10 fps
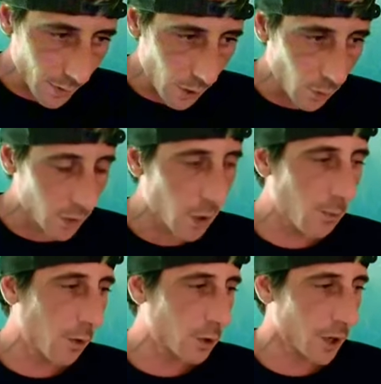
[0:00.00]
Well, no
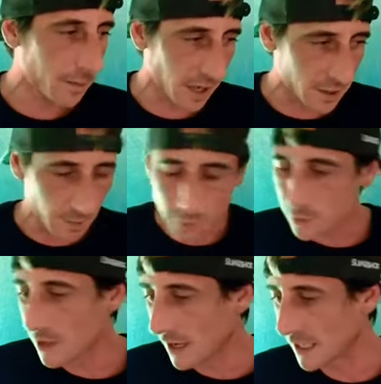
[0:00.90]
pool jump because the
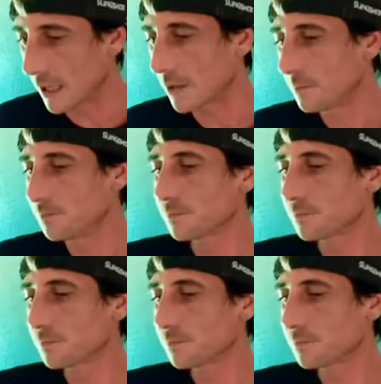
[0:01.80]
pool's not here.